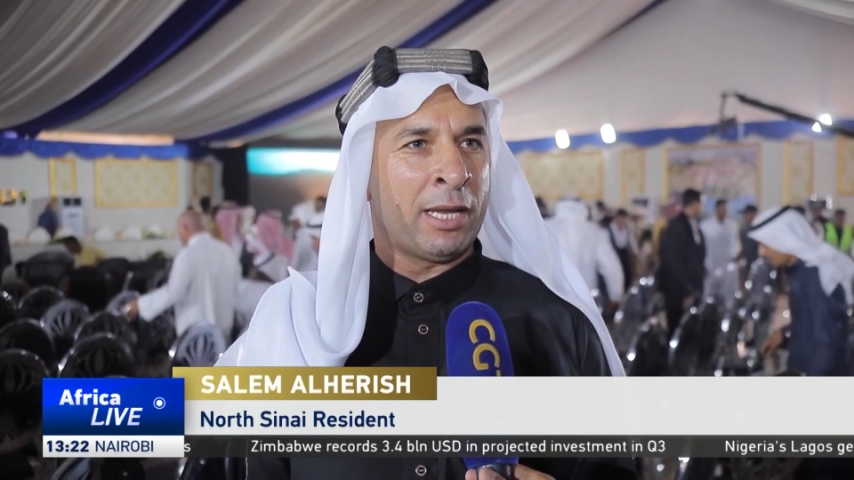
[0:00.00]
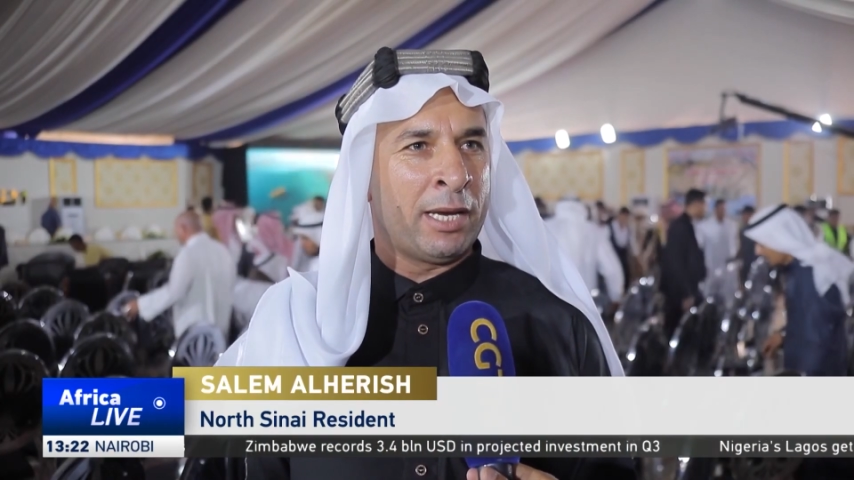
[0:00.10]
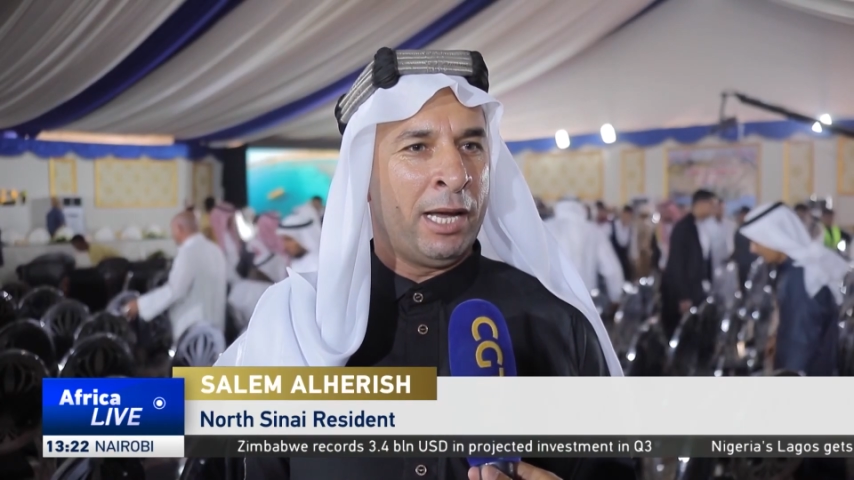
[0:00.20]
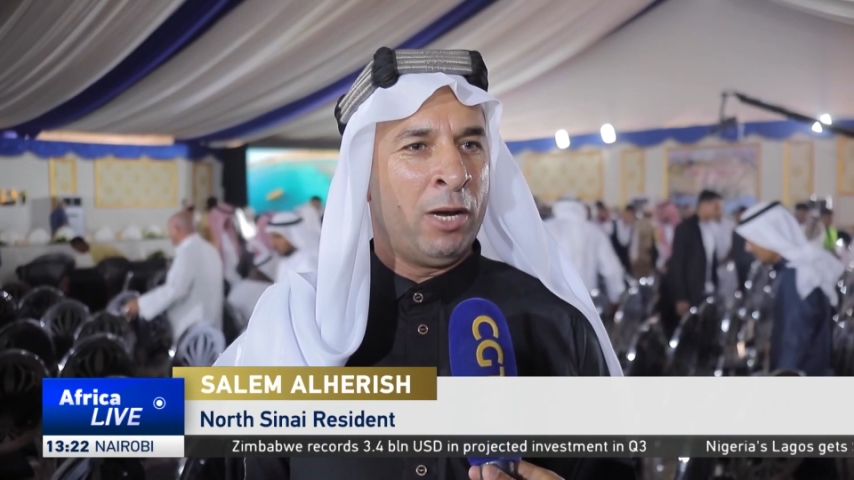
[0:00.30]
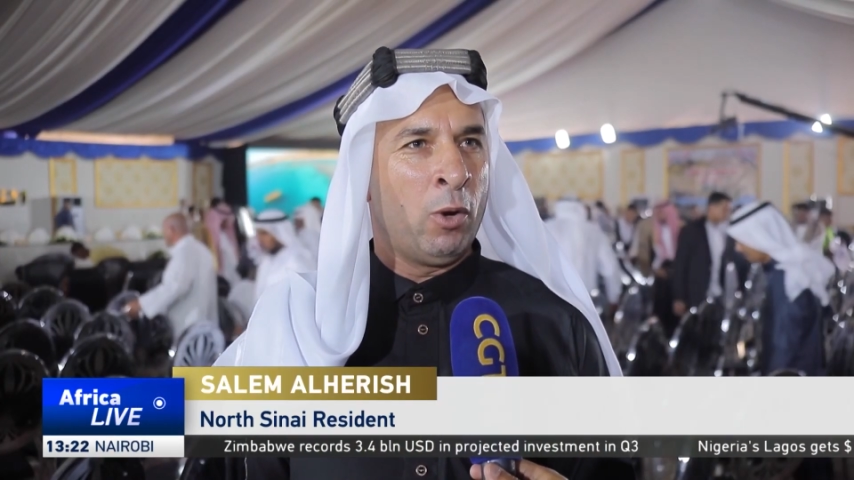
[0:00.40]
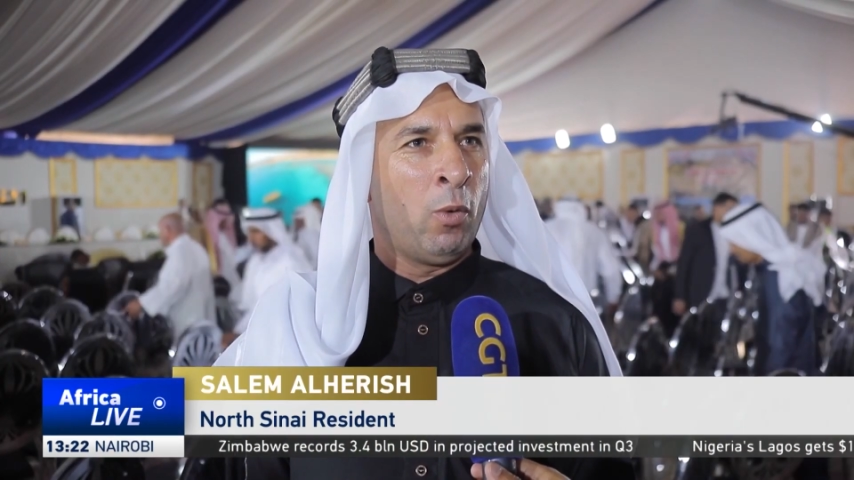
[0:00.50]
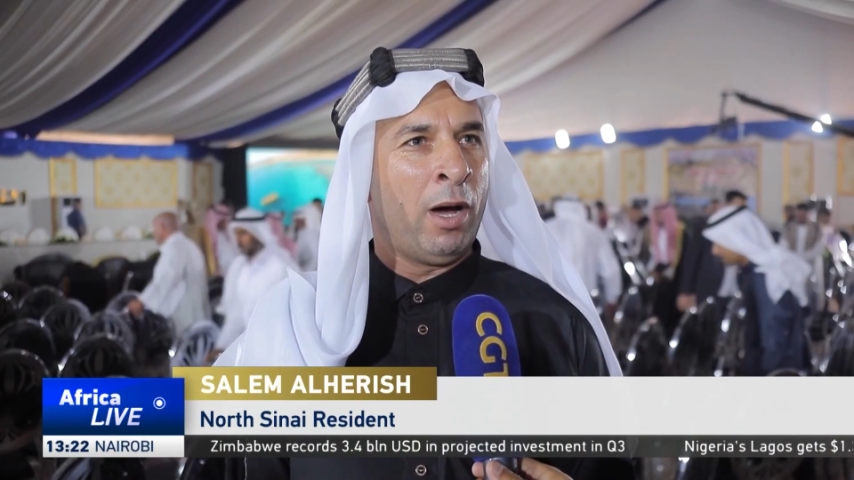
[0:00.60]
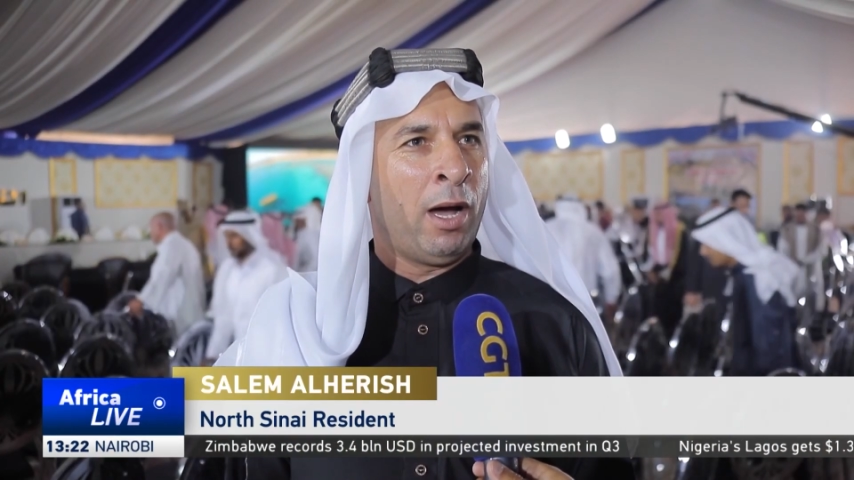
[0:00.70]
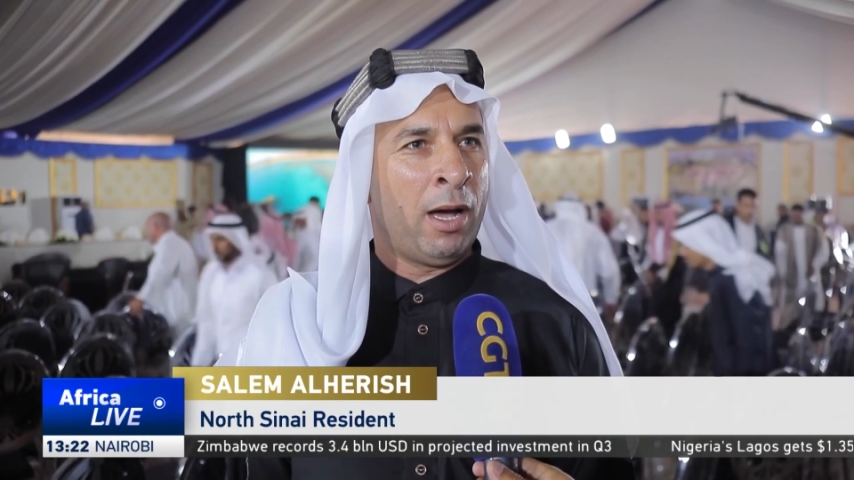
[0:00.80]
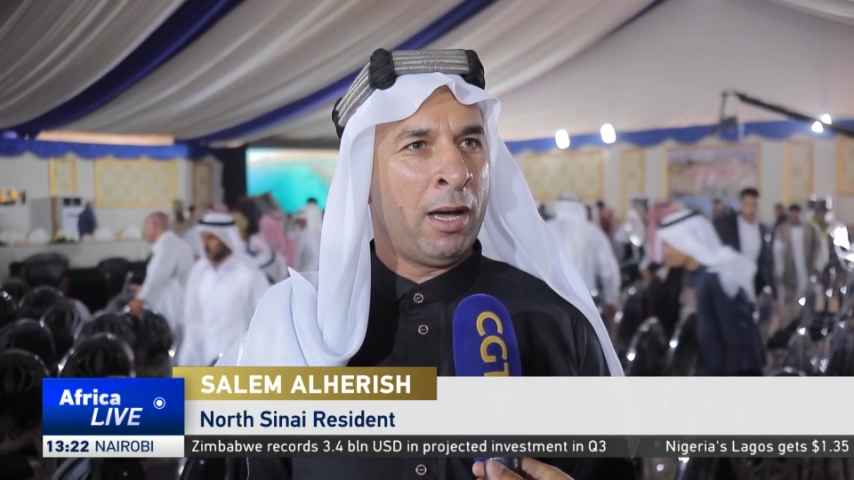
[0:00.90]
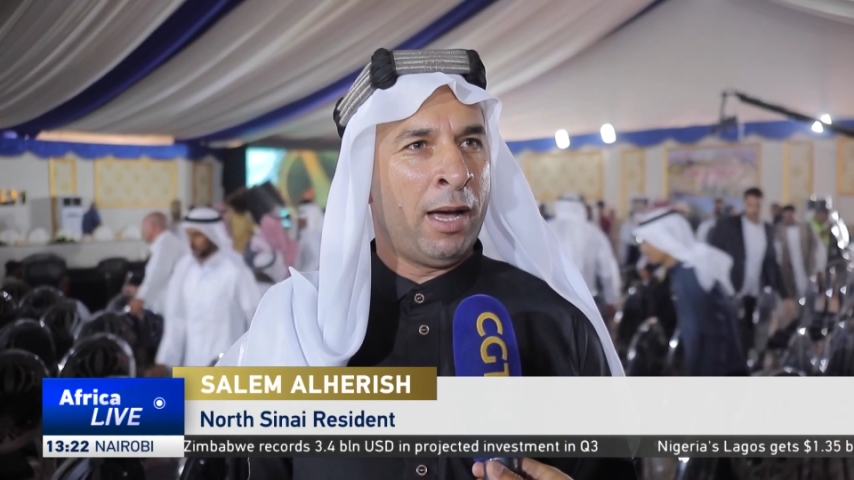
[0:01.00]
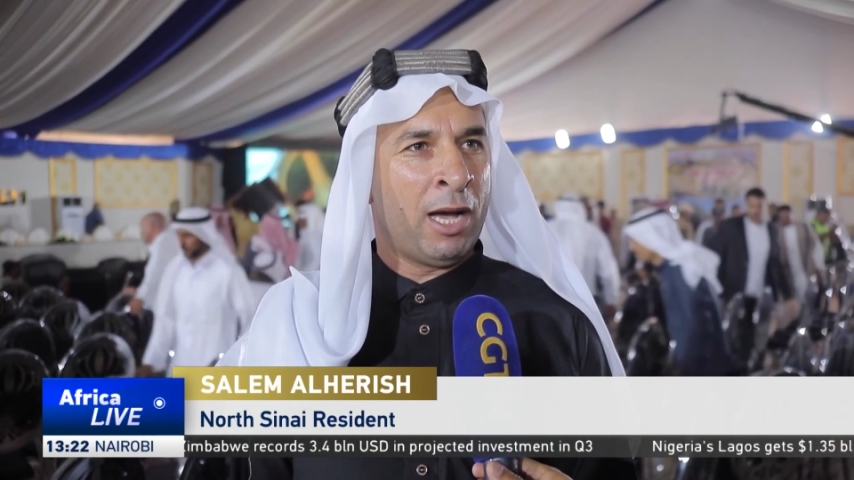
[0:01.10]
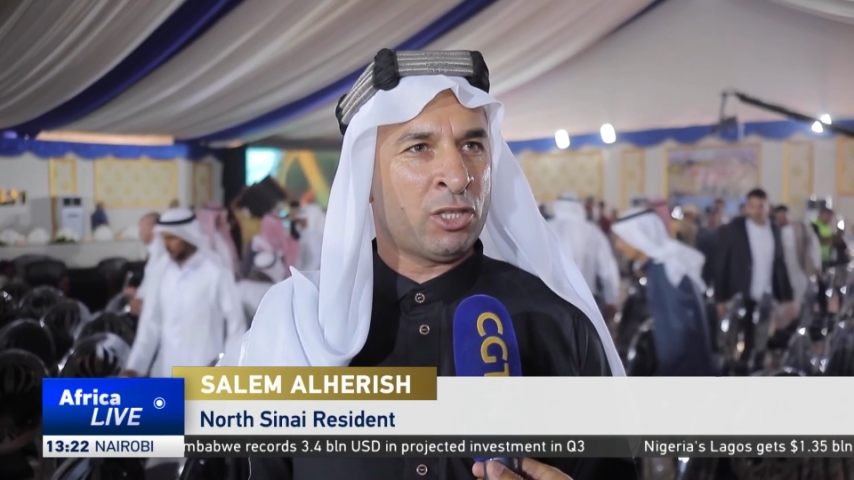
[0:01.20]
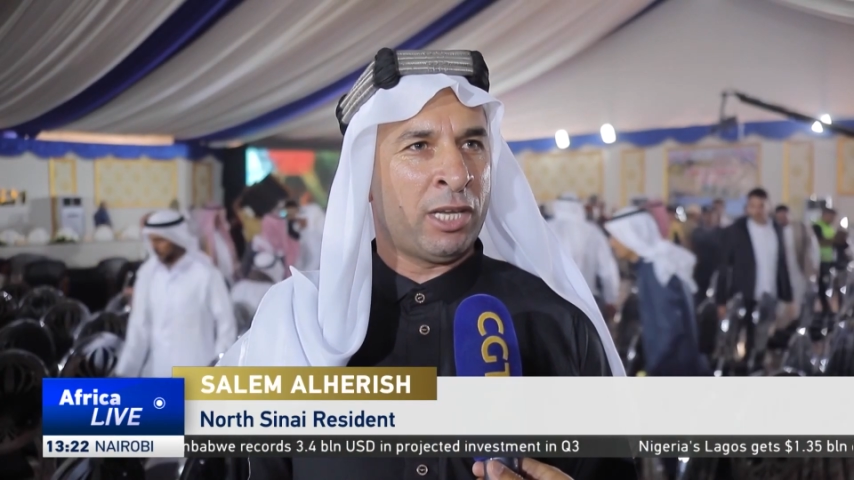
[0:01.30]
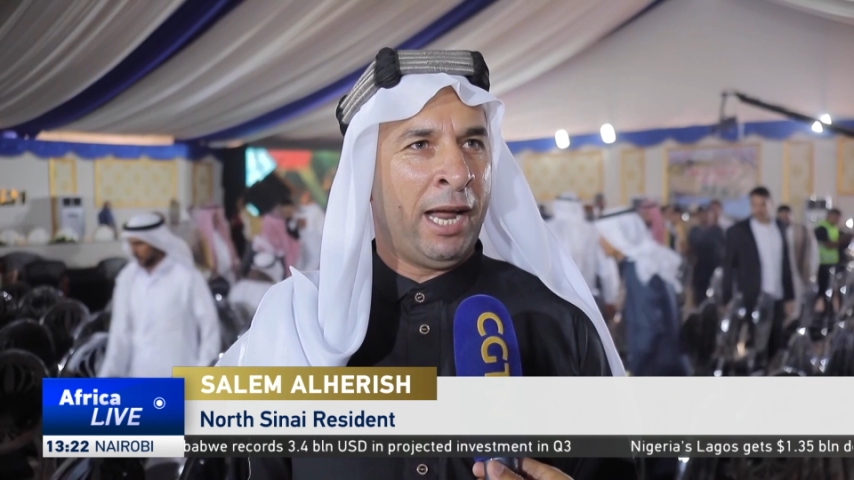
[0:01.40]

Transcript: Prime Minister presented,